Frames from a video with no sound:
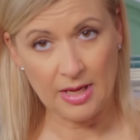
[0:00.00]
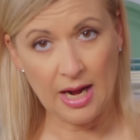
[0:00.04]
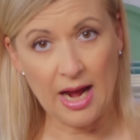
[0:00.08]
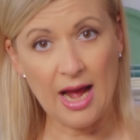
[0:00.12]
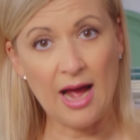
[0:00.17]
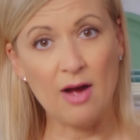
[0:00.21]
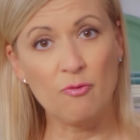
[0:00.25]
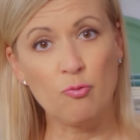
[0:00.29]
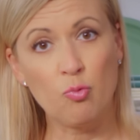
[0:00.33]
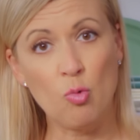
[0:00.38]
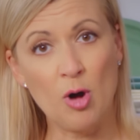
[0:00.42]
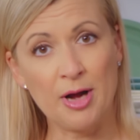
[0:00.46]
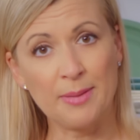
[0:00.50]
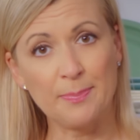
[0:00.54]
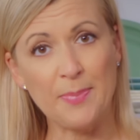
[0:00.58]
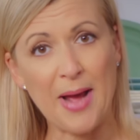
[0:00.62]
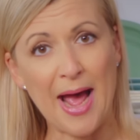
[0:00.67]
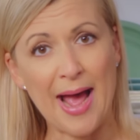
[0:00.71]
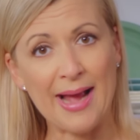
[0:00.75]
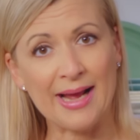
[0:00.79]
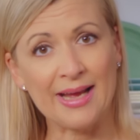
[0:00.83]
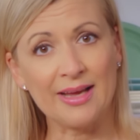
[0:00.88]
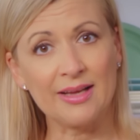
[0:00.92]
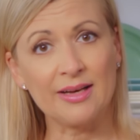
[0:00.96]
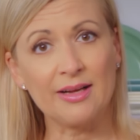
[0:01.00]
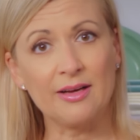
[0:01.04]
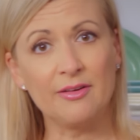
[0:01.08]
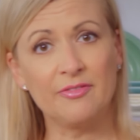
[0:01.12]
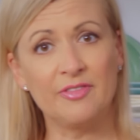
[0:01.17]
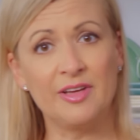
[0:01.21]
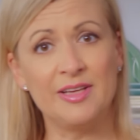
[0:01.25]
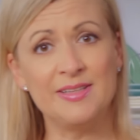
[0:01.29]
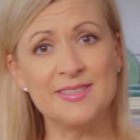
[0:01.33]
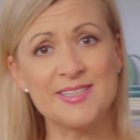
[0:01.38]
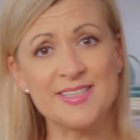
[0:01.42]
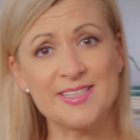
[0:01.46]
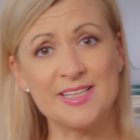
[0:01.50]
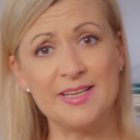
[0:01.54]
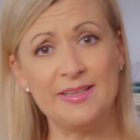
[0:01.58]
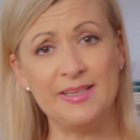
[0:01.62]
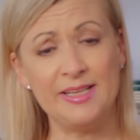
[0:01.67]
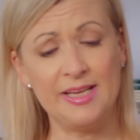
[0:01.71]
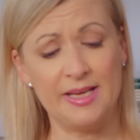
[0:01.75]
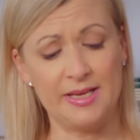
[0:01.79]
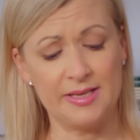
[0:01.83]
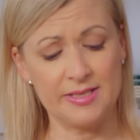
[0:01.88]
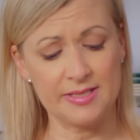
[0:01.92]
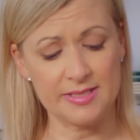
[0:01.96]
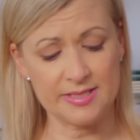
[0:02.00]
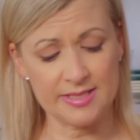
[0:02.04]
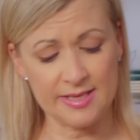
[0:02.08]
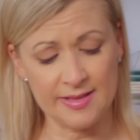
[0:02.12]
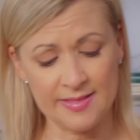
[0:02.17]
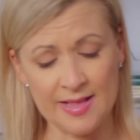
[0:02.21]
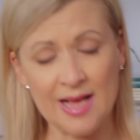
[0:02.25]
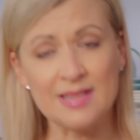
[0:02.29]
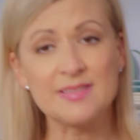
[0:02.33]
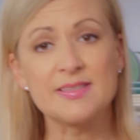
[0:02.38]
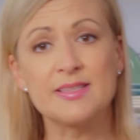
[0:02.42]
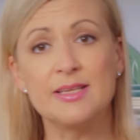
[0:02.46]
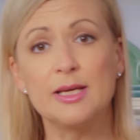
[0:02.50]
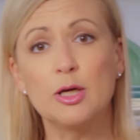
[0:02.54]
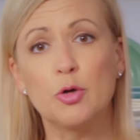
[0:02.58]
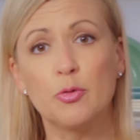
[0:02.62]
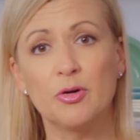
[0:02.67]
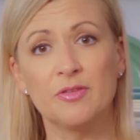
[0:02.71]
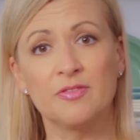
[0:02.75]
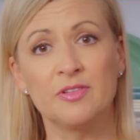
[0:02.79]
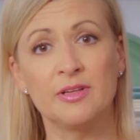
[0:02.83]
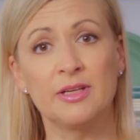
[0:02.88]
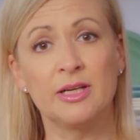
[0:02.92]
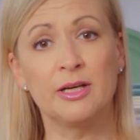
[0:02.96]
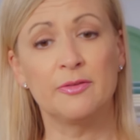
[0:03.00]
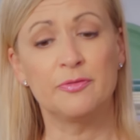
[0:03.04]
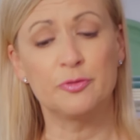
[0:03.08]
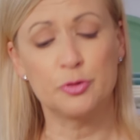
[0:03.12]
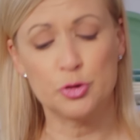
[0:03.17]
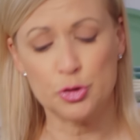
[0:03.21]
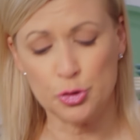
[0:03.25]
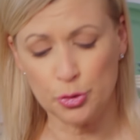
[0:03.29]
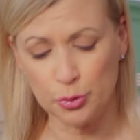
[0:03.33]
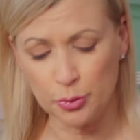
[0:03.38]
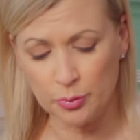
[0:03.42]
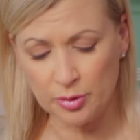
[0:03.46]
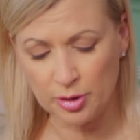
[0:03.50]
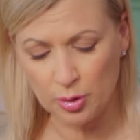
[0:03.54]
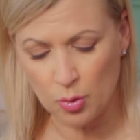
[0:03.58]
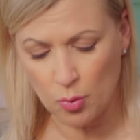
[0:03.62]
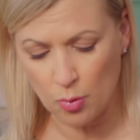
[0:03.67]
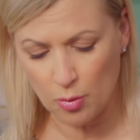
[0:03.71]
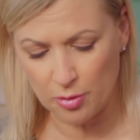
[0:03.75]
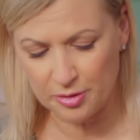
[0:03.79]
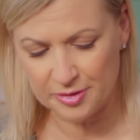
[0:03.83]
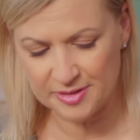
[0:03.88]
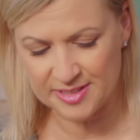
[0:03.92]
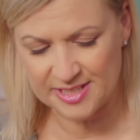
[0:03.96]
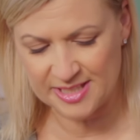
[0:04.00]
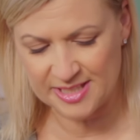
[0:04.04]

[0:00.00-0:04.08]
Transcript: I have 1 packet of instant yeast, and that's the equivalent of 2 1/4